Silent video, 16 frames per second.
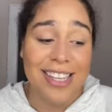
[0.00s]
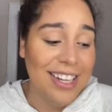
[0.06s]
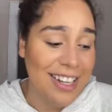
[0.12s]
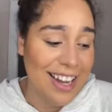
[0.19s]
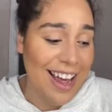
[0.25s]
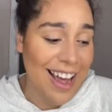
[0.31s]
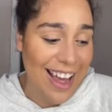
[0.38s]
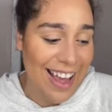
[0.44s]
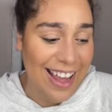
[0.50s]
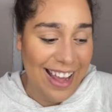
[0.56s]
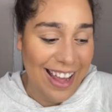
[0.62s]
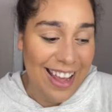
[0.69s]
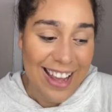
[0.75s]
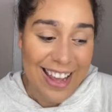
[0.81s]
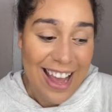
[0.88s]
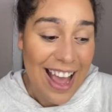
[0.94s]

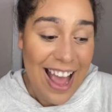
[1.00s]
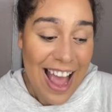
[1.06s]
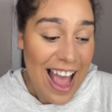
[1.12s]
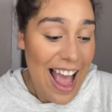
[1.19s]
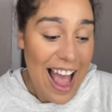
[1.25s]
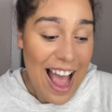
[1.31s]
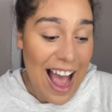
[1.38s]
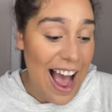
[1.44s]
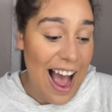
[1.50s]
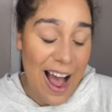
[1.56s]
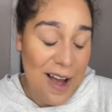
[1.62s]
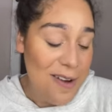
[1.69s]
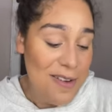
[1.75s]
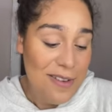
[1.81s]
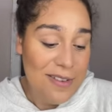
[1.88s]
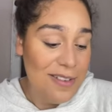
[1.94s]
like,
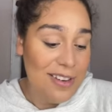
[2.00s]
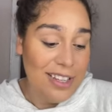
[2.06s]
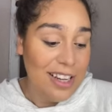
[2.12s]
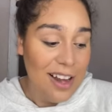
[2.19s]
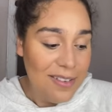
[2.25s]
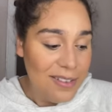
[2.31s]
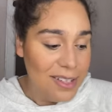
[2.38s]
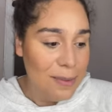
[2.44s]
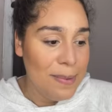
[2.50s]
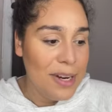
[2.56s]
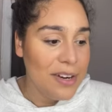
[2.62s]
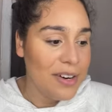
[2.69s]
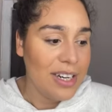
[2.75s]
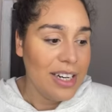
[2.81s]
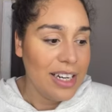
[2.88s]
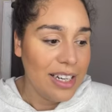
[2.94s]
I love to be
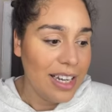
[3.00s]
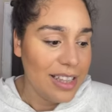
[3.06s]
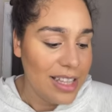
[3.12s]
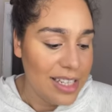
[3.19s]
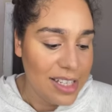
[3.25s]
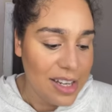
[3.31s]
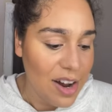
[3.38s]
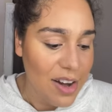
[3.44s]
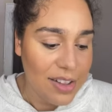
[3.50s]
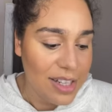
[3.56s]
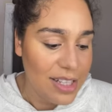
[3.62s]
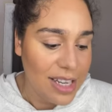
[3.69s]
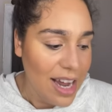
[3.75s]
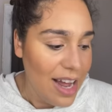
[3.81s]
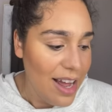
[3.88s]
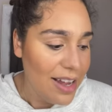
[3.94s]
greeted like this all the
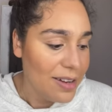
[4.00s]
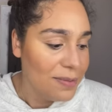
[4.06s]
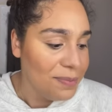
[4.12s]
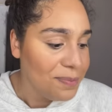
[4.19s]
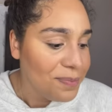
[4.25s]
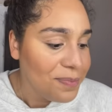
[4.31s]
time.